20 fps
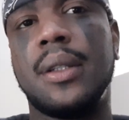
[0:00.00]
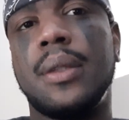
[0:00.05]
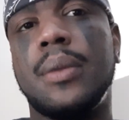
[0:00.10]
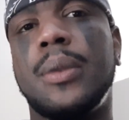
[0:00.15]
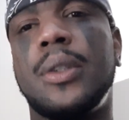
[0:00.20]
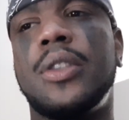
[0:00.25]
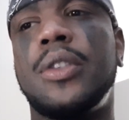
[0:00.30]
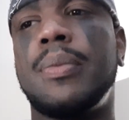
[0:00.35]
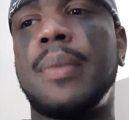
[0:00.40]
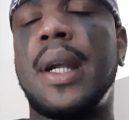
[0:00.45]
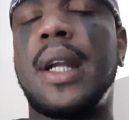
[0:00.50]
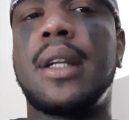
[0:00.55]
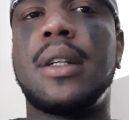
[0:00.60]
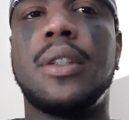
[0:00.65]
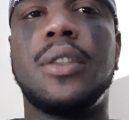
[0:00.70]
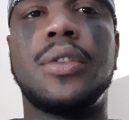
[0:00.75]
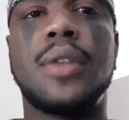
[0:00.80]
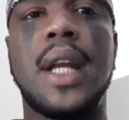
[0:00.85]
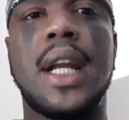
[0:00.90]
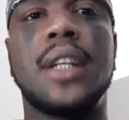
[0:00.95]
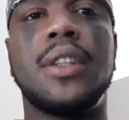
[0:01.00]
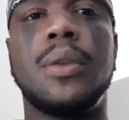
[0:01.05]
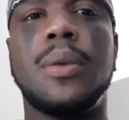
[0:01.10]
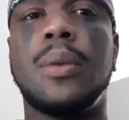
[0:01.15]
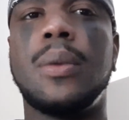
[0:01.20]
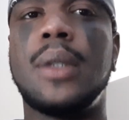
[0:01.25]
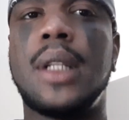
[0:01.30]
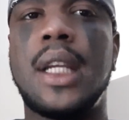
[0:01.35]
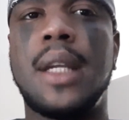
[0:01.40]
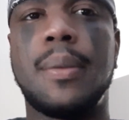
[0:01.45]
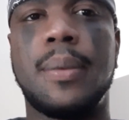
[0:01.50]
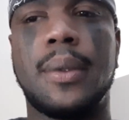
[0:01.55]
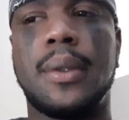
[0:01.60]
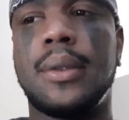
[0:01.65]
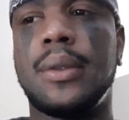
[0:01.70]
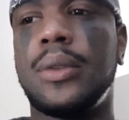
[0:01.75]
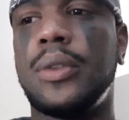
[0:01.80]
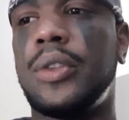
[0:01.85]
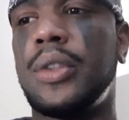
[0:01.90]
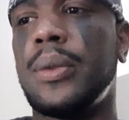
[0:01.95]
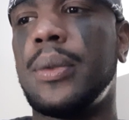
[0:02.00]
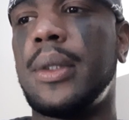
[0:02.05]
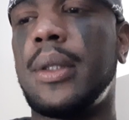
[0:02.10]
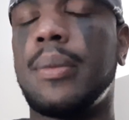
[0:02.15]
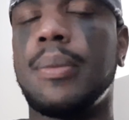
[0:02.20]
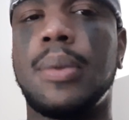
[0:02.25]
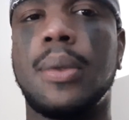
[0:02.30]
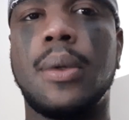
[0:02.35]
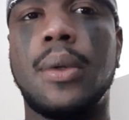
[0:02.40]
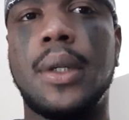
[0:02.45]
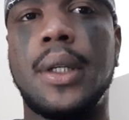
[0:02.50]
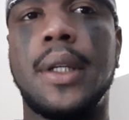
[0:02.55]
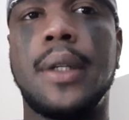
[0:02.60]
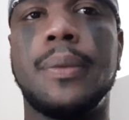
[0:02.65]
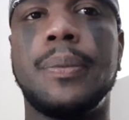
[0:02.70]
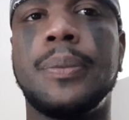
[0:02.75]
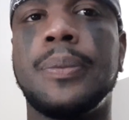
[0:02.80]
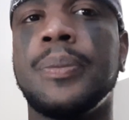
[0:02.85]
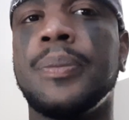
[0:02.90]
which is my contractual labor, to an employer,